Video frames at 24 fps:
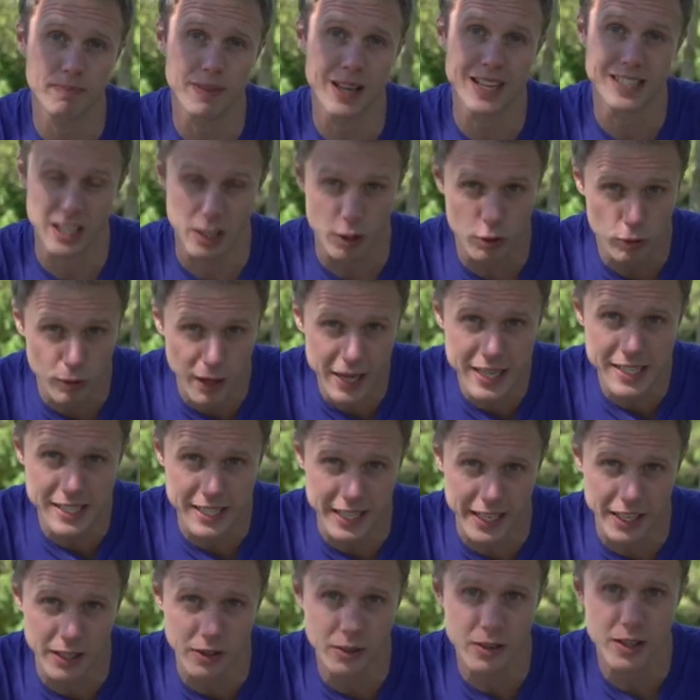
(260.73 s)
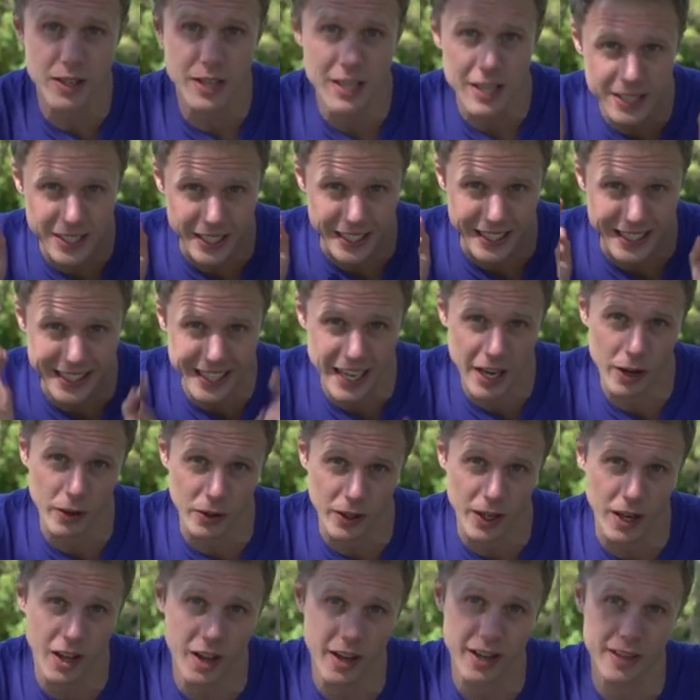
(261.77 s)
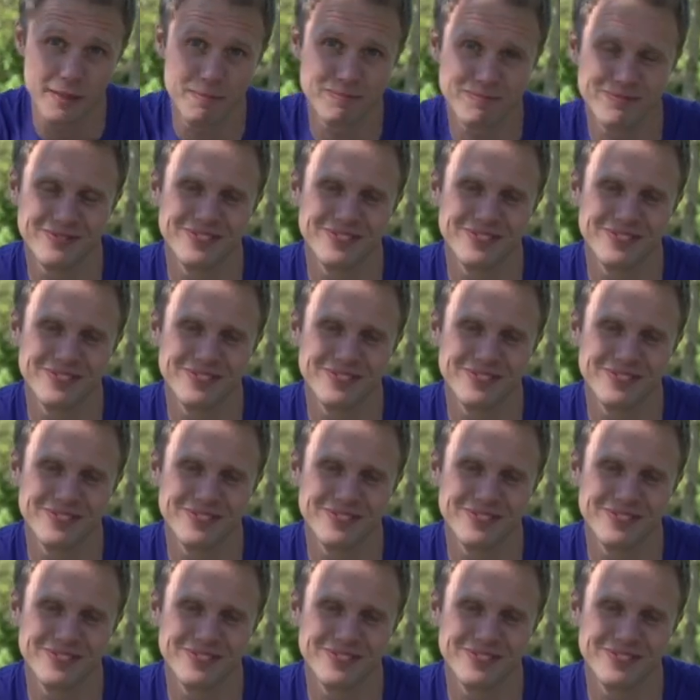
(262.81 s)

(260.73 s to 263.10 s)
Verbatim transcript: It's a great deal, so get online.